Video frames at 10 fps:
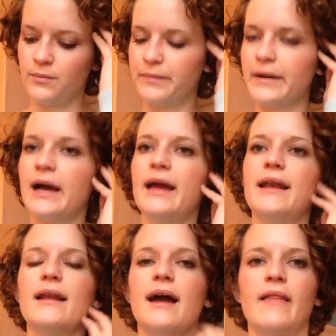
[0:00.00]

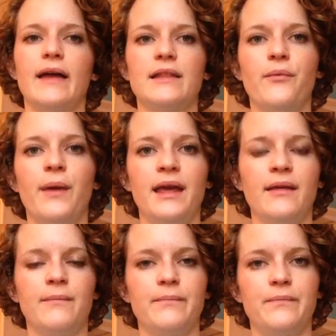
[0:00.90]
but I like
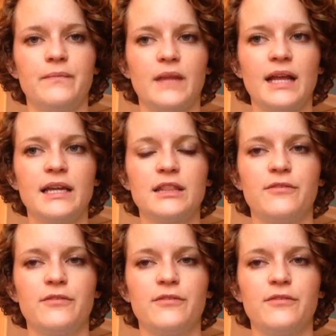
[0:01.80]
the